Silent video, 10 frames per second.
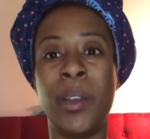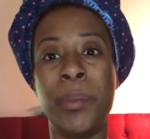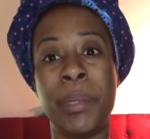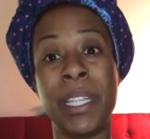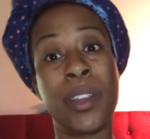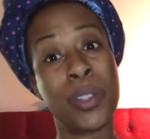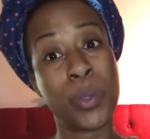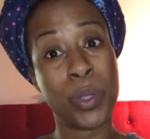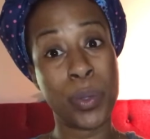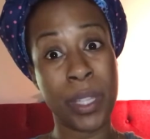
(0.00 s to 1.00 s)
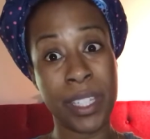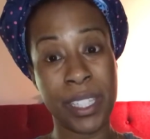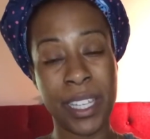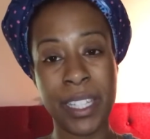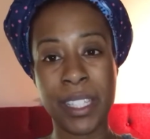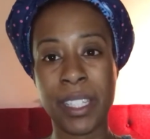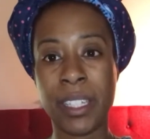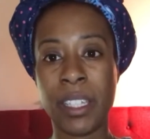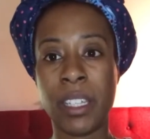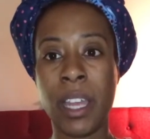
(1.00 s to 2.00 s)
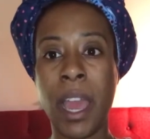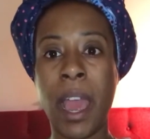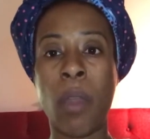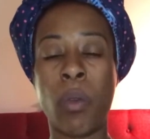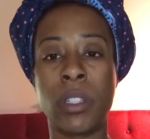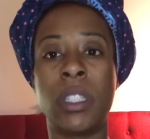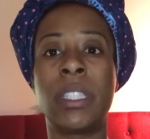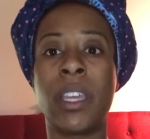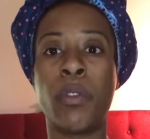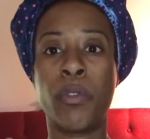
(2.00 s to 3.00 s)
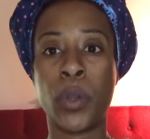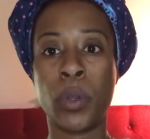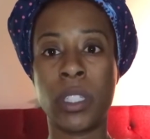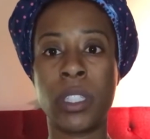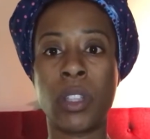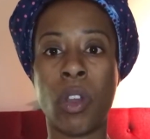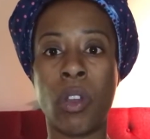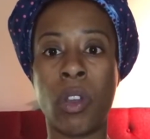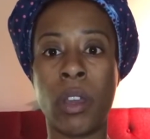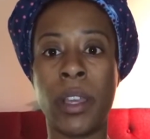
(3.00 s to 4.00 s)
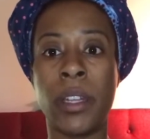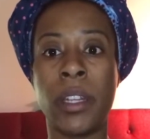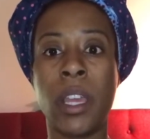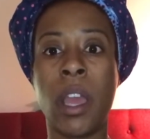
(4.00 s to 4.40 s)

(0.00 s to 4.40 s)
being also in 2018, I want to stay focused on